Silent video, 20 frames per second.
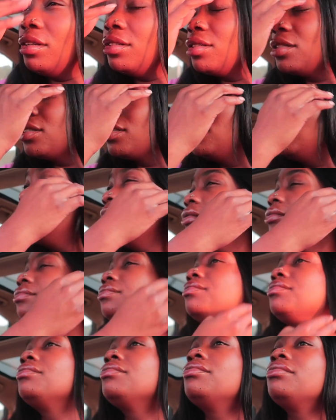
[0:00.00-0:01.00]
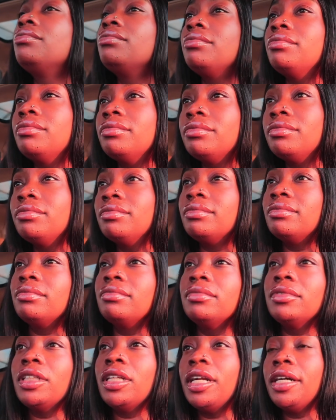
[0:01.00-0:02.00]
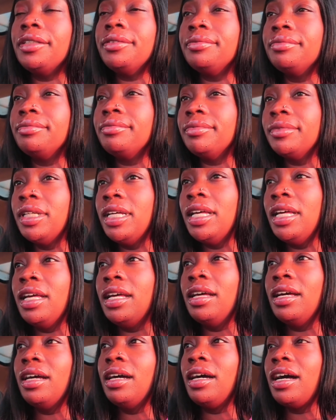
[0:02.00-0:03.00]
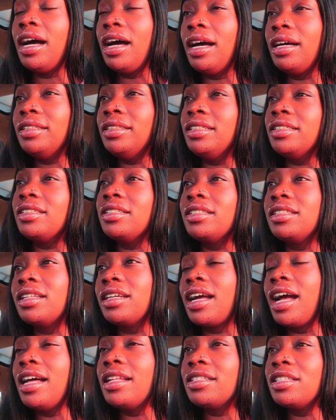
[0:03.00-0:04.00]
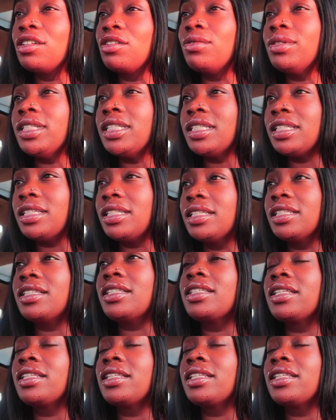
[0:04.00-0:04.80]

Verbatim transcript: So, you know, this is the consequences.